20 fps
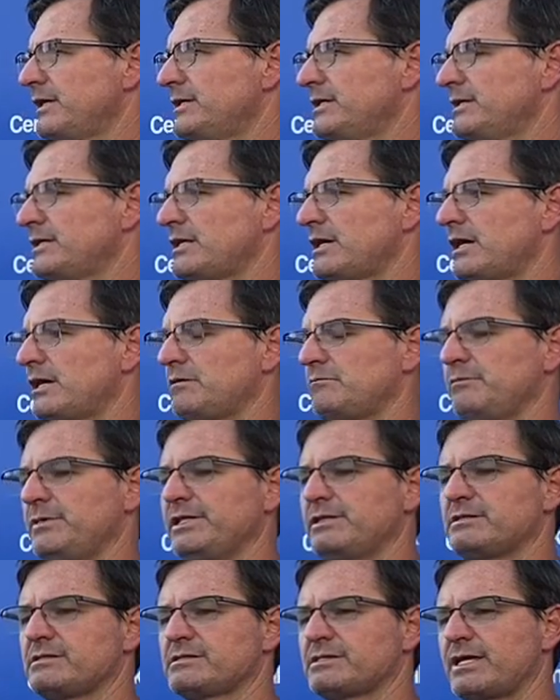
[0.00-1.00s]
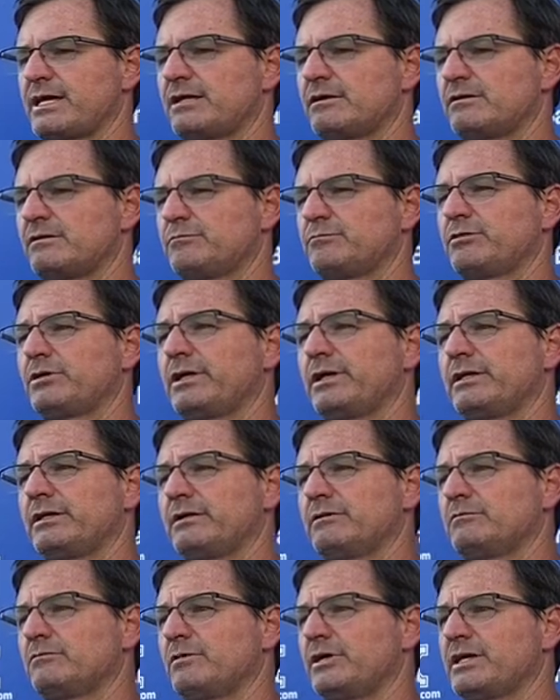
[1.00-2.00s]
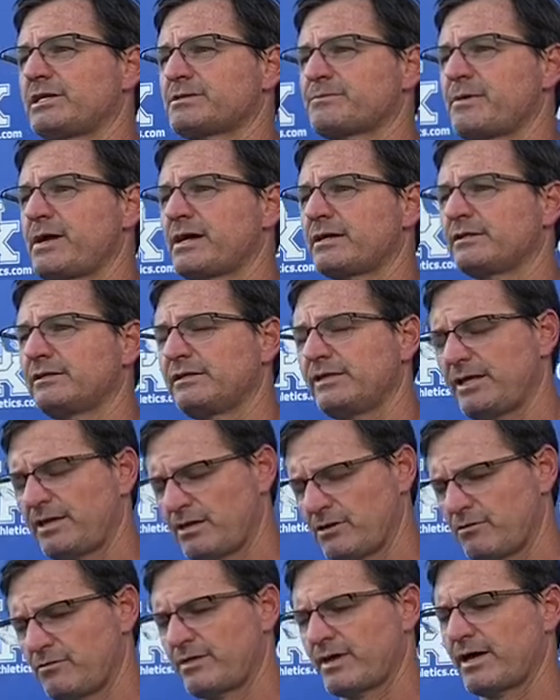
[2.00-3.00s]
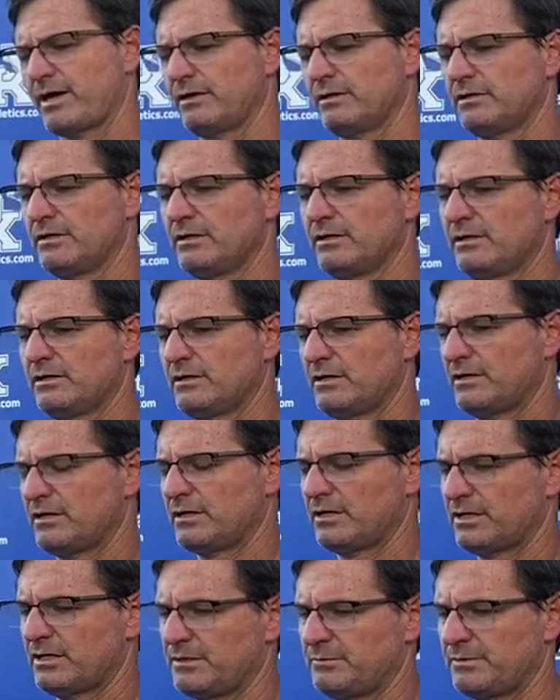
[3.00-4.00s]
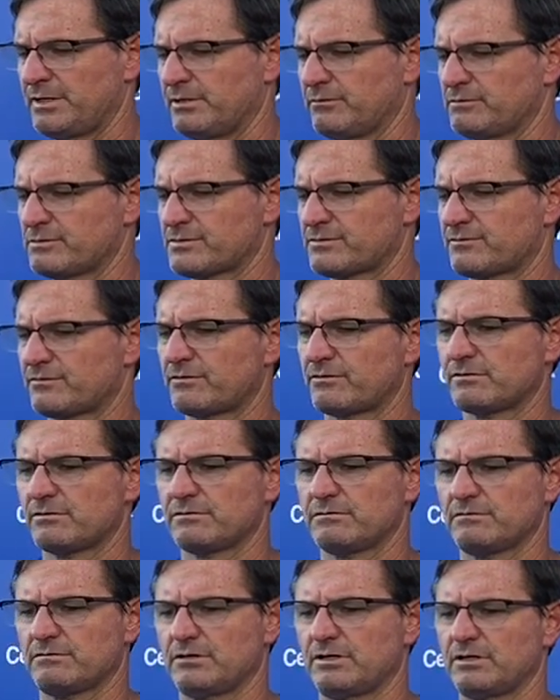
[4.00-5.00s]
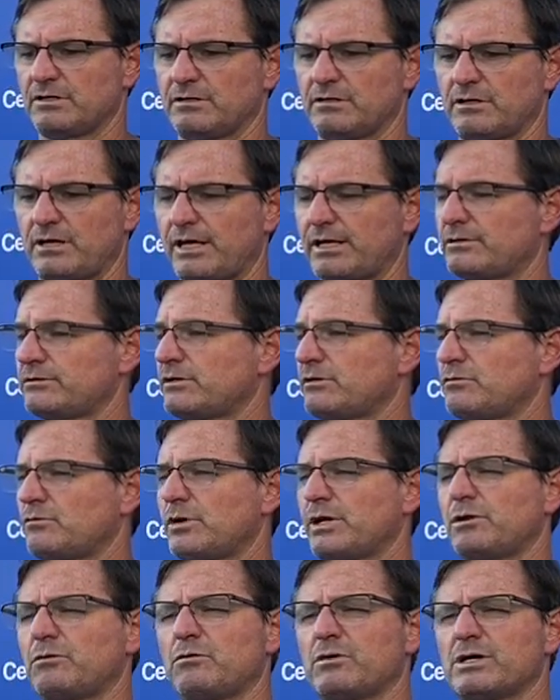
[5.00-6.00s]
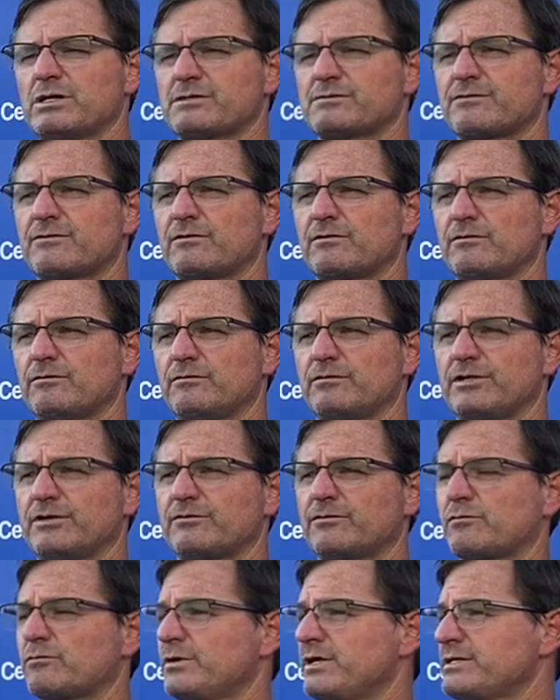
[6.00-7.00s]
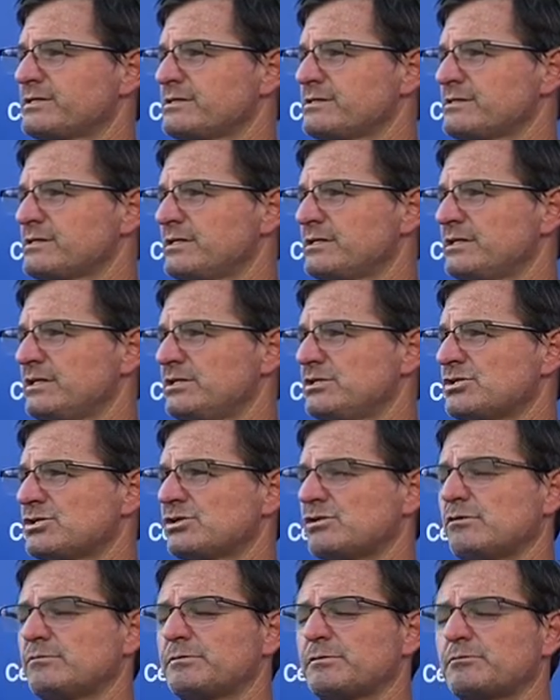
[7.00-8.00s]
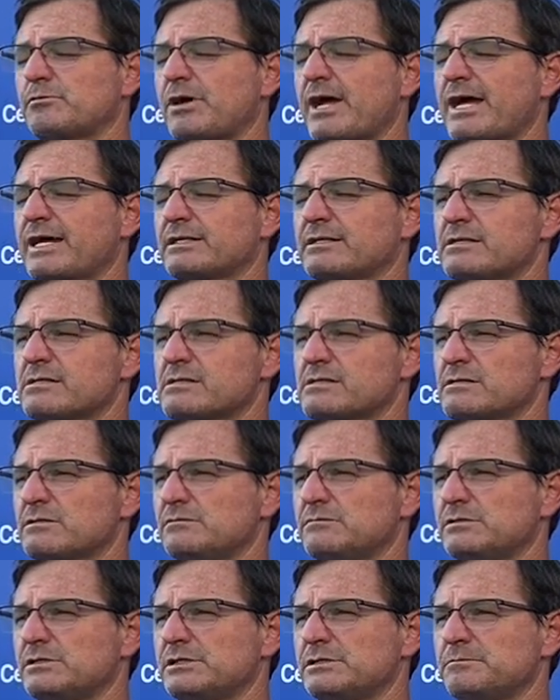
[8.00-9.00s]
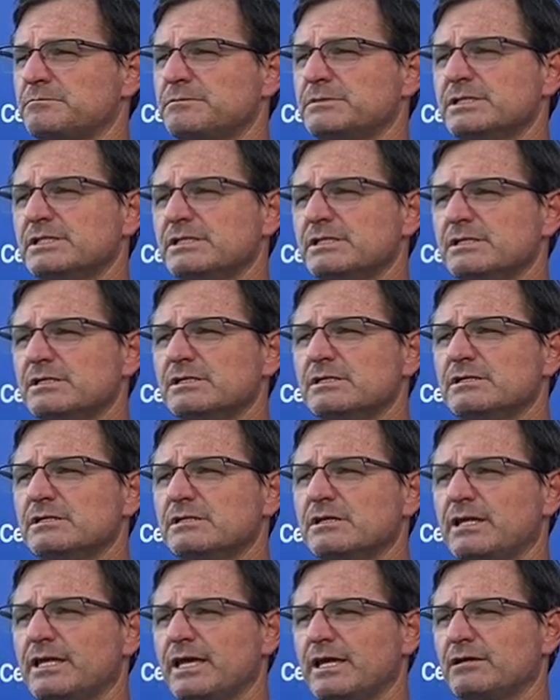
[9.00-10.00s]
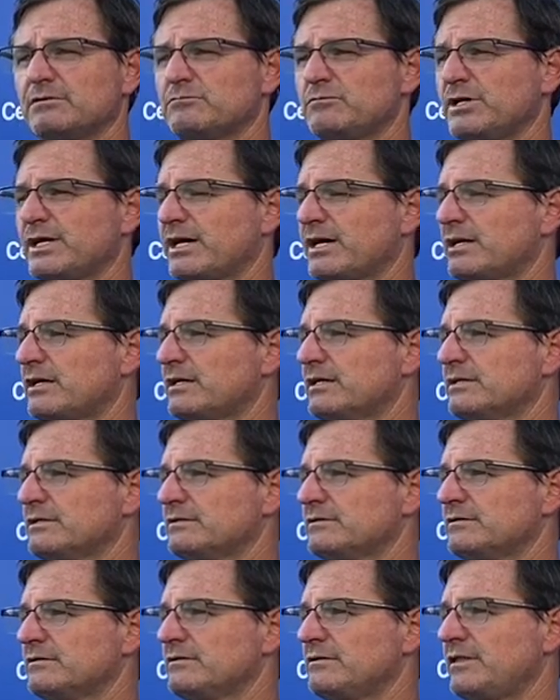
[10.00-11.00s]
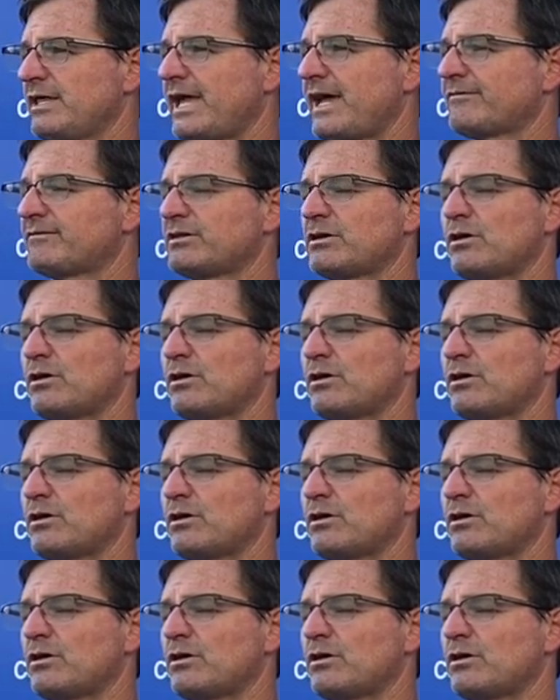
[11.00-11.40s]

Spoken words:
did not meet the standard of play that we expect, and they know that. And it was for, I don't know what it was, for different reasons. It didn't show up in practice. So, again, they have to